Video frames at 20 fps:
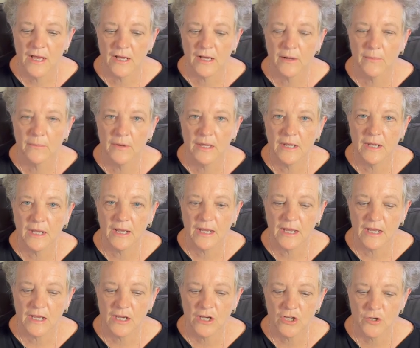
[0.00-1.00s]
committing
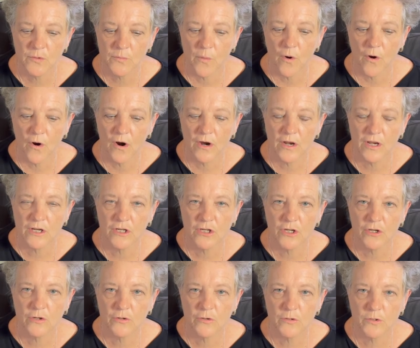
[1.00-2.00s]
each party
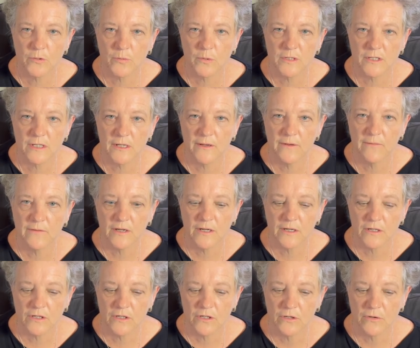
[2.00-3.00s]
to
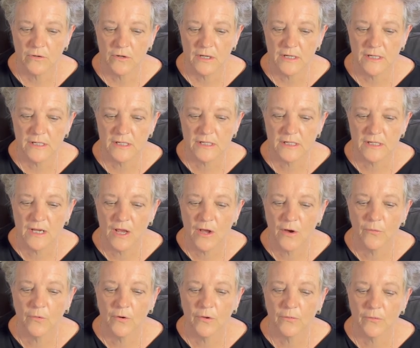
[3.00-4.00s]
specific duties
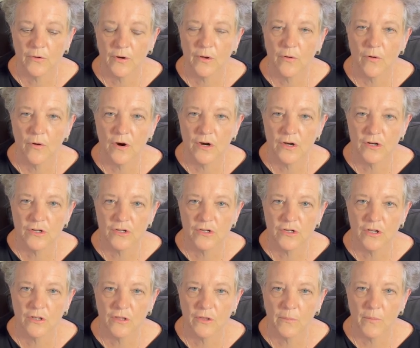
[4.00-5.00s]
with regards
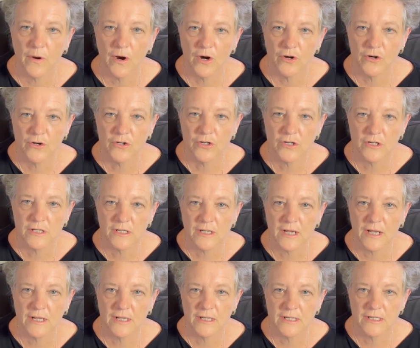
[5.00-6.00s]
to the
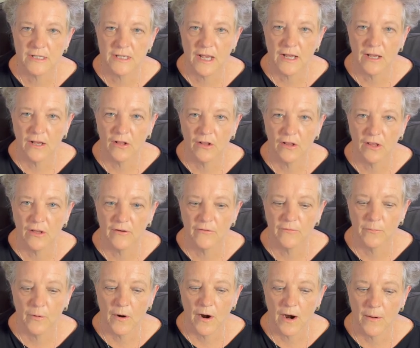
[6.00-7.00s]
purchase and sale
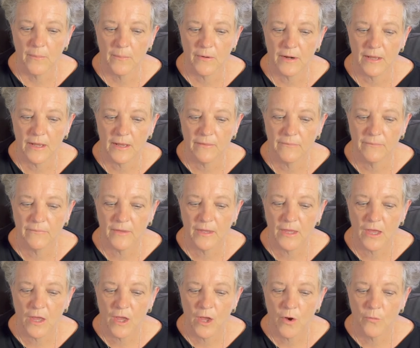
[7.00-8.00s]
of property.
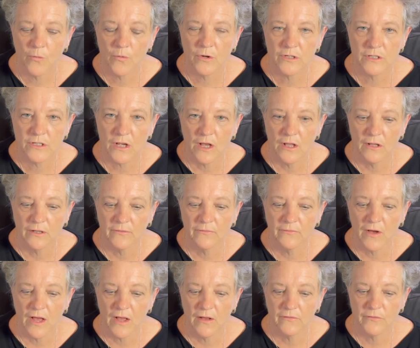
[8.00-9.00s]
Once all
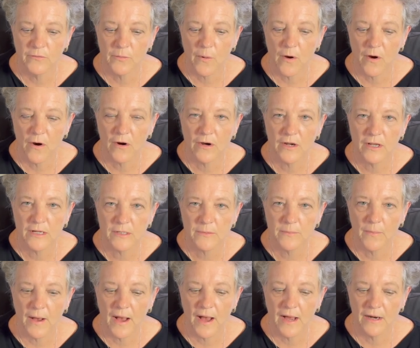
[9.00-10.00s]
involved parties,
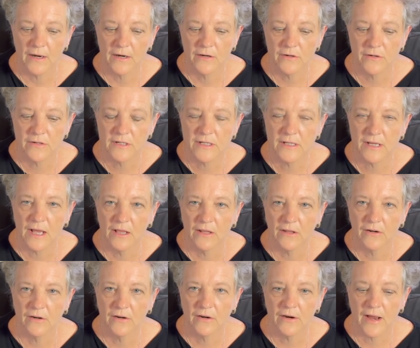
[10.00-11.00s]
buyer,
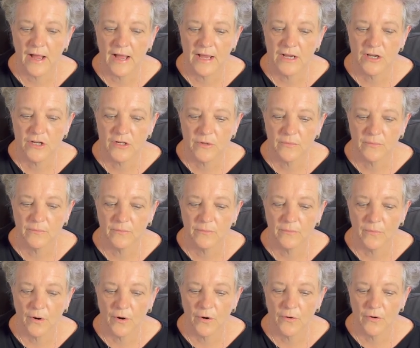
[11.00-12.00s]
seller, agent,
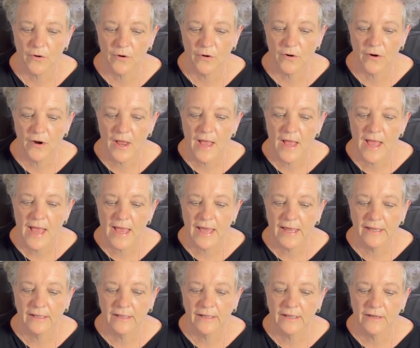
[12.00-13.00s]
broker,
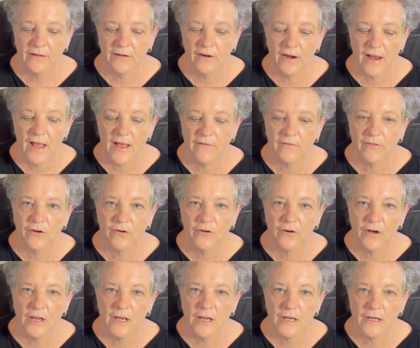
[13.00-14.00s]
and lender have
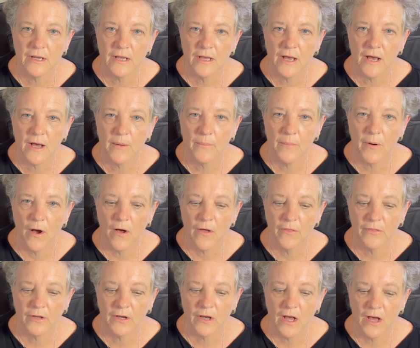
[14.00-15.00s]
agreed
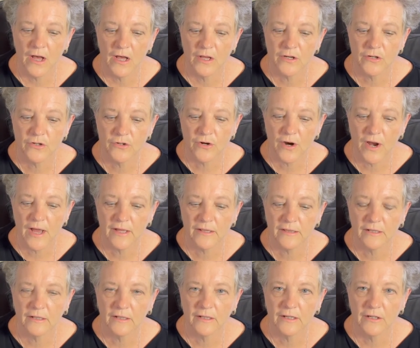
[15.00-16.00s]
upon the contract,
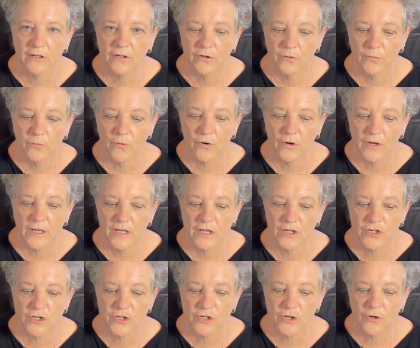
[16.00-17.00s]
the lender will
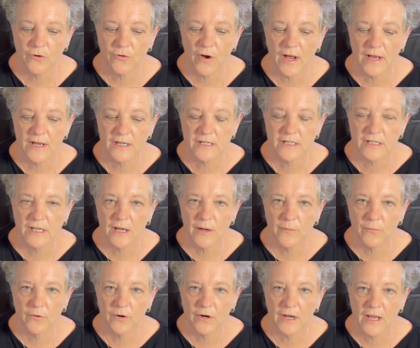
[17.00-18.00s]
issue a
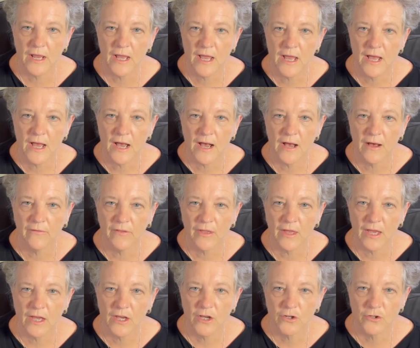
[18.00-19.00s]
summary of
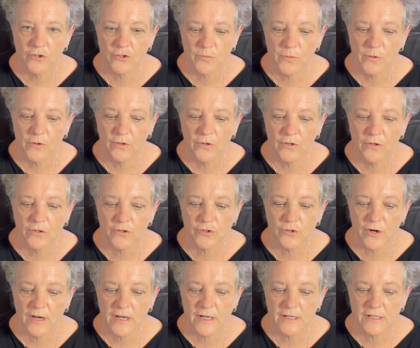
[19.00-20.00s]
the eligible
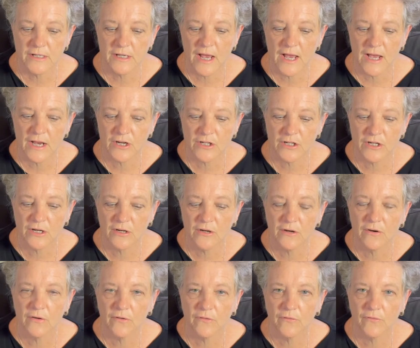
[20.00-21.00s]
transaction
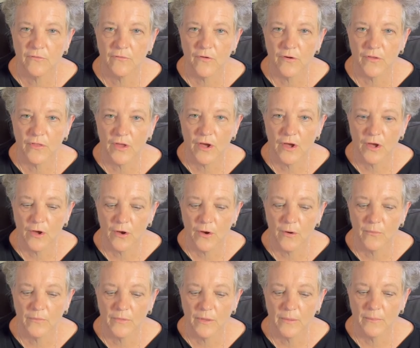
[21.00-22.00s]
for the
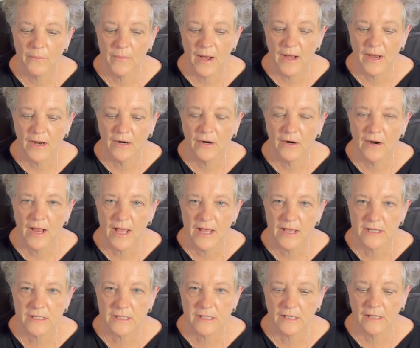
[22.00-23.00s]
home the buyer
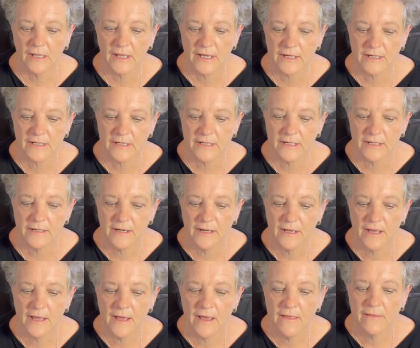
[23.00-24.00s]
has selected.
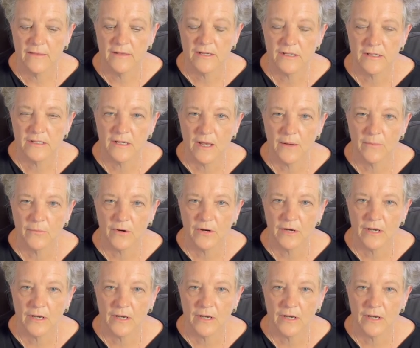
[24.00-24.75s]
This summary,